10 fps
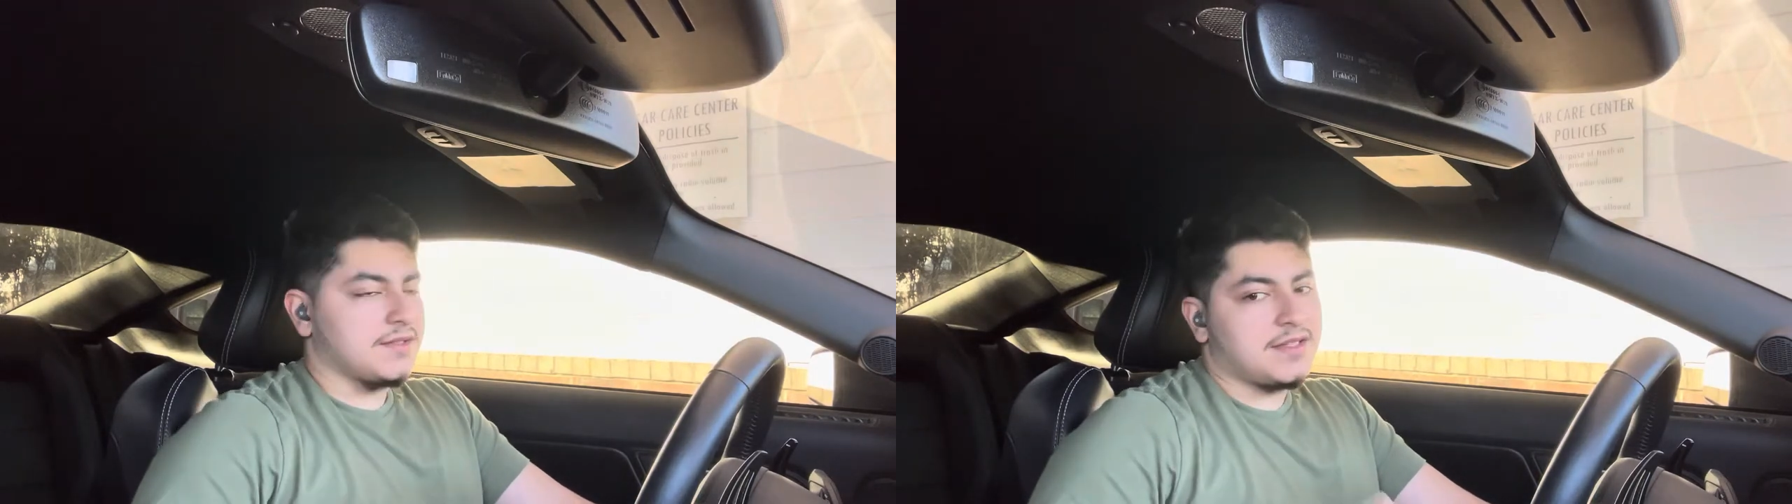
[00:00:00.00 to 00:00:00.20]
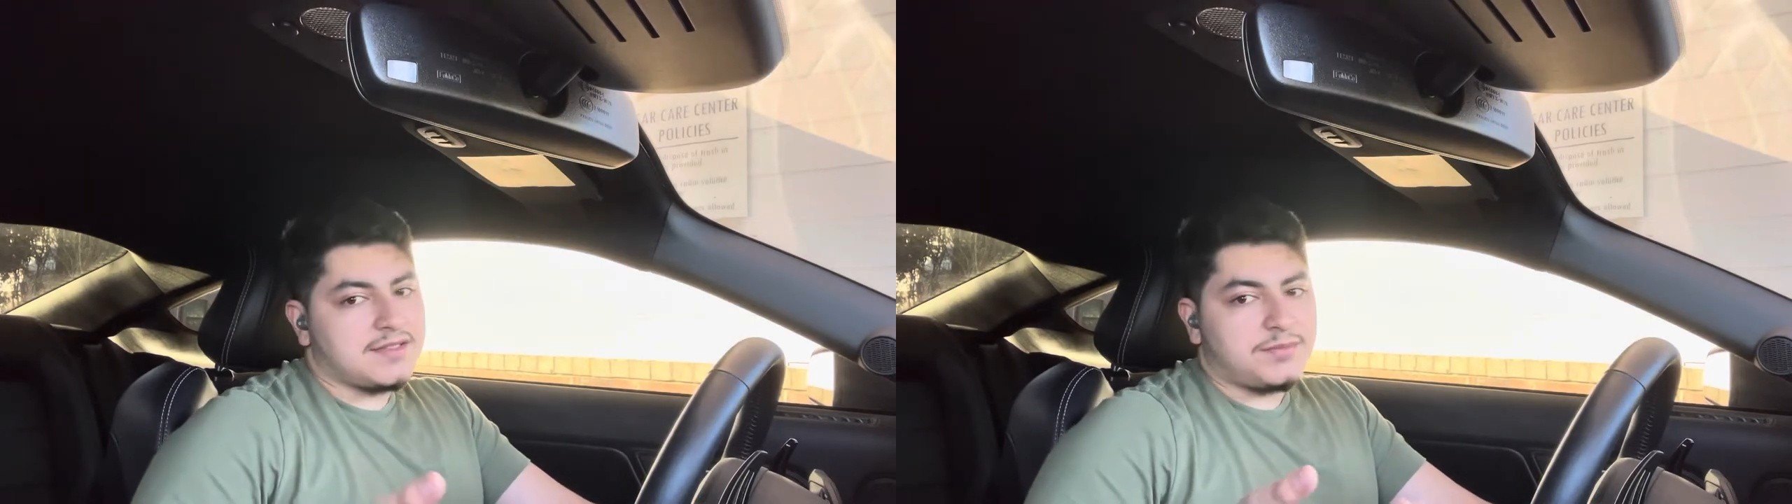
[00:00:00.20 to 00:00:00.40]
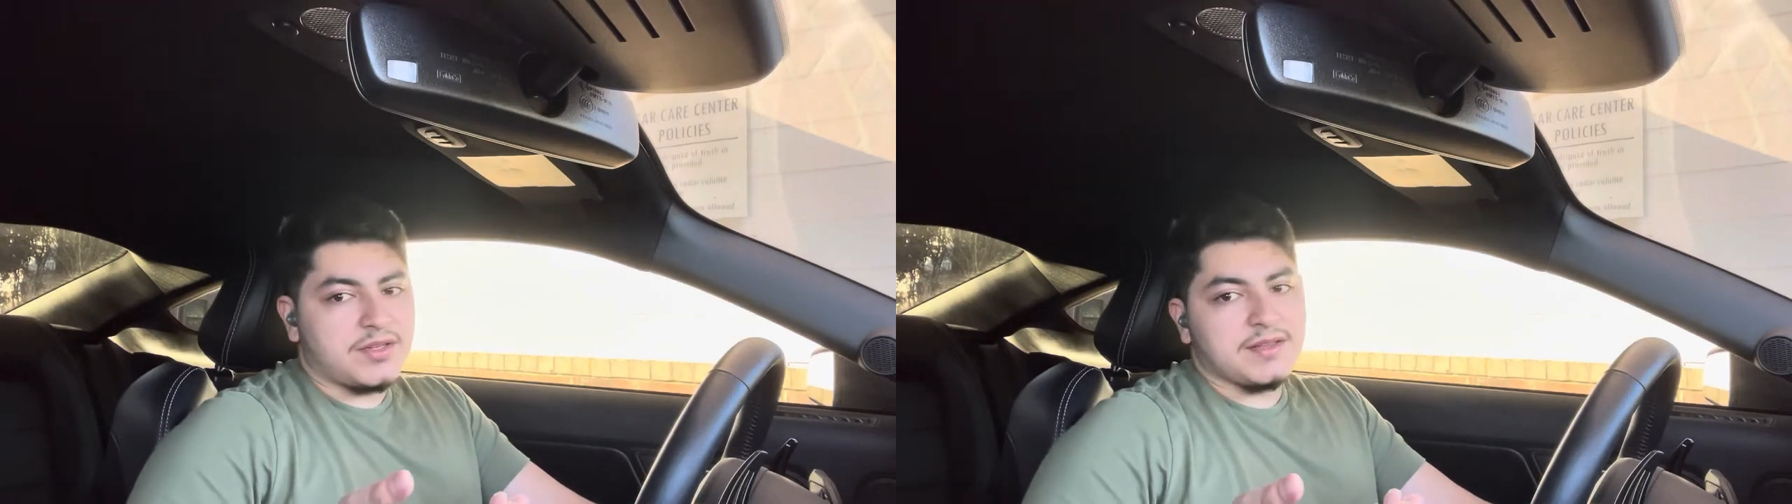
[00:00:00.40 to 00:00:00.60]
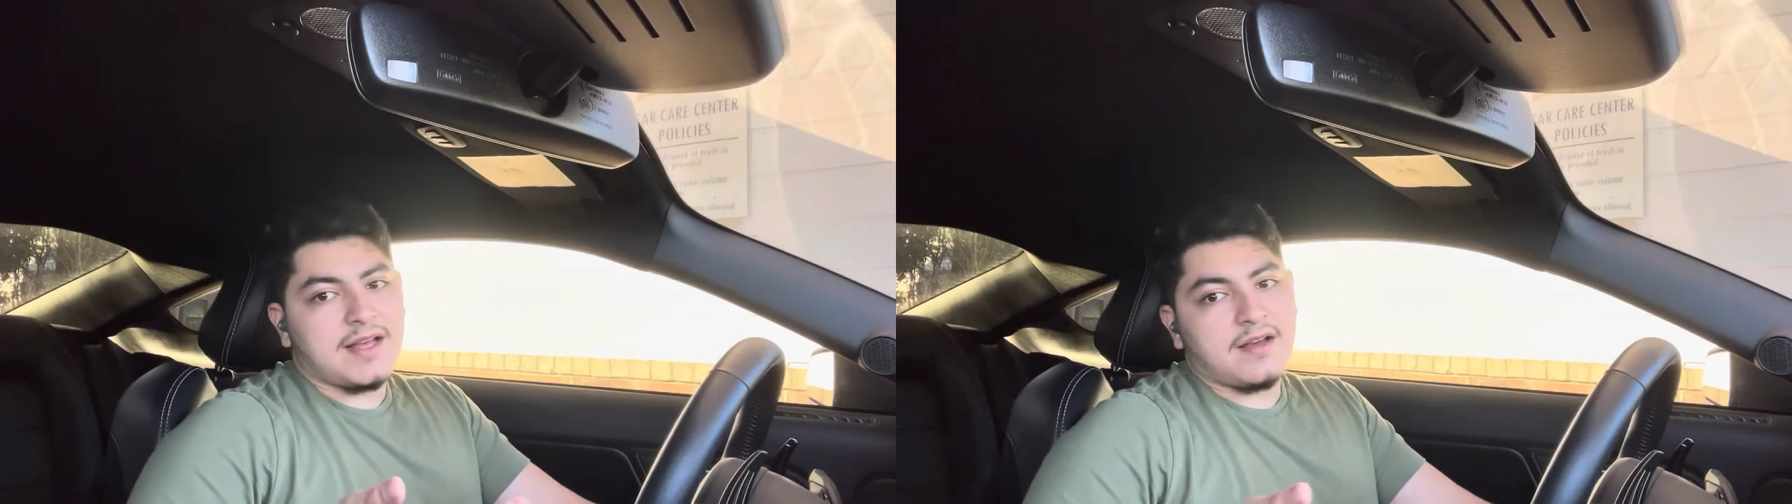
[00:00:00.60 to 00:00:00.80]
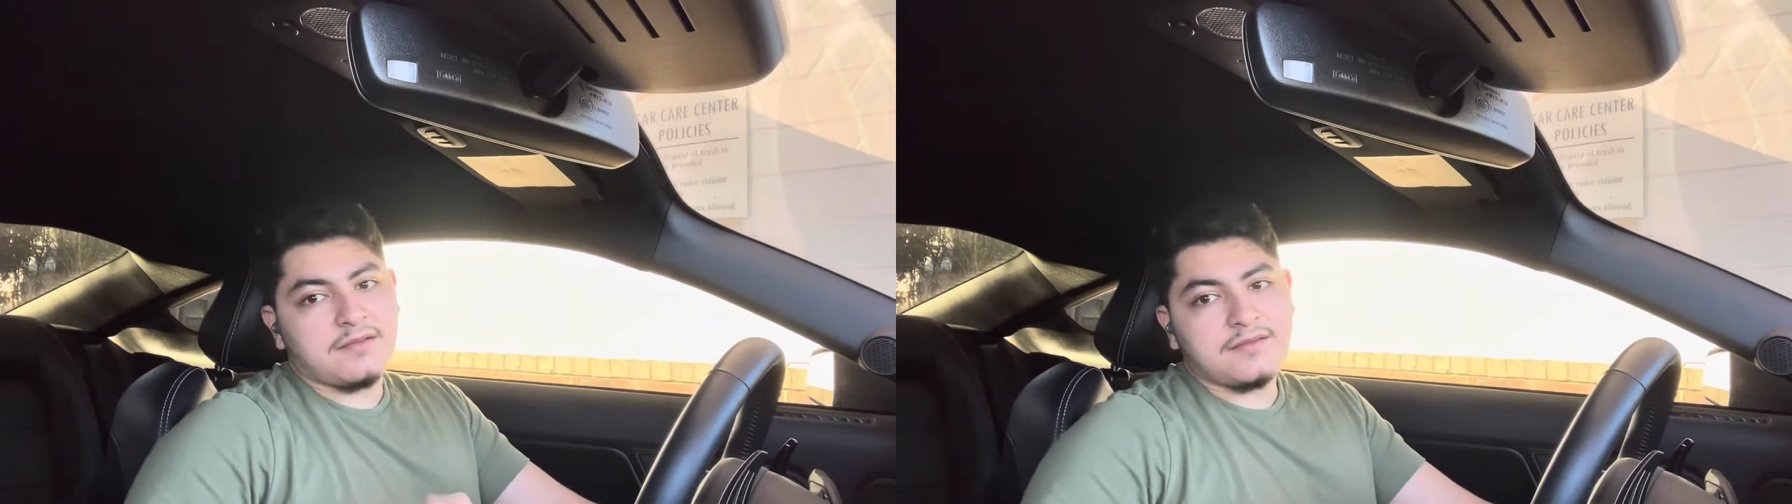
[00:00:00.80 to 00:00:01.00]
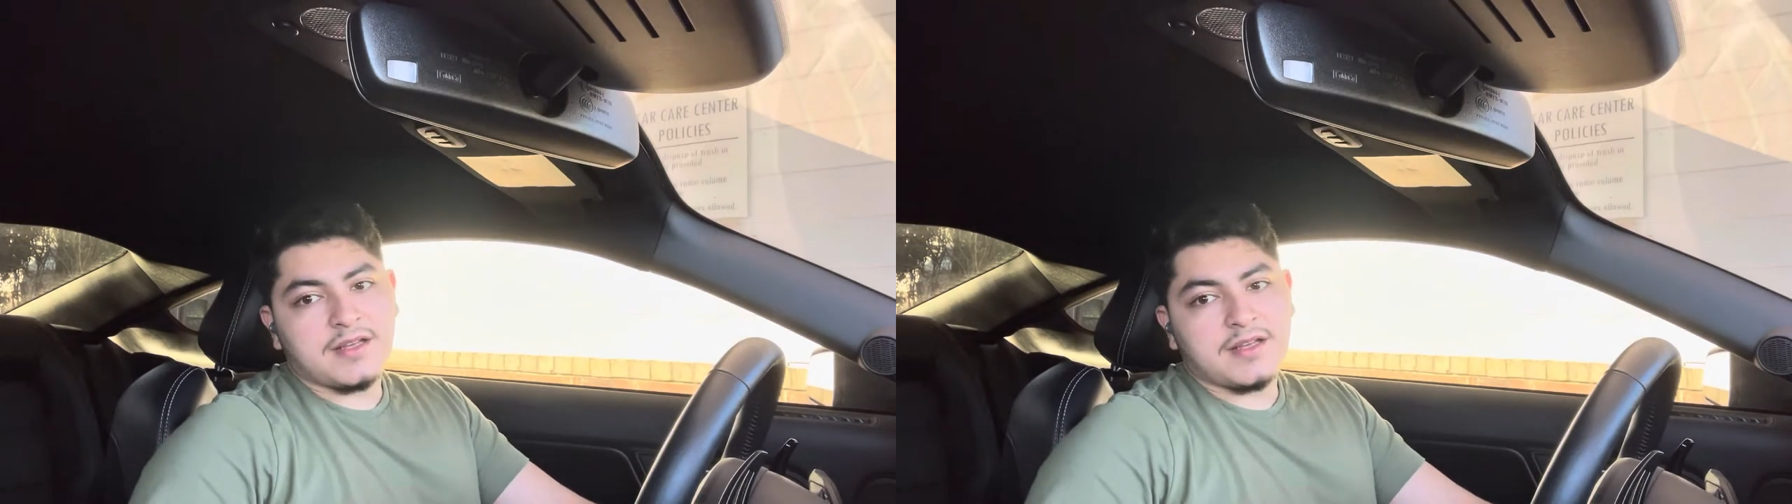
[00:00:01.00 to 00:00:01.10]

exhaust is pretty loud.